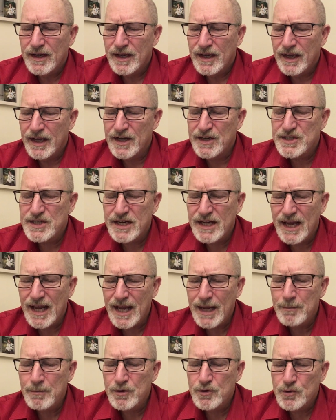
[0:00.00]
And as he
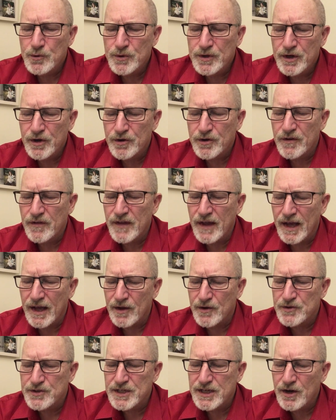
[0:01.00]
came and drew near to the
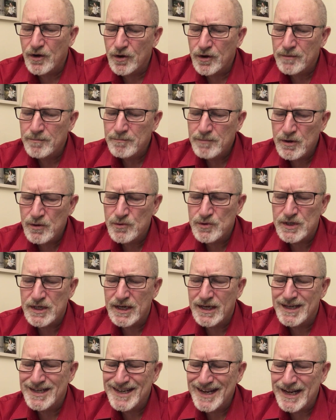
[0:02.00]
house, he heard music
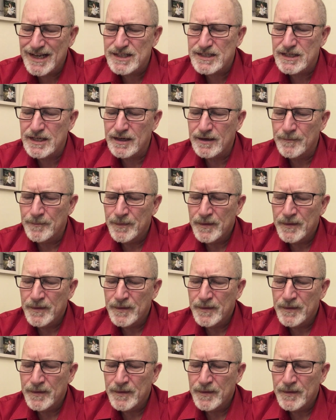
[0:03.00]
and dancing.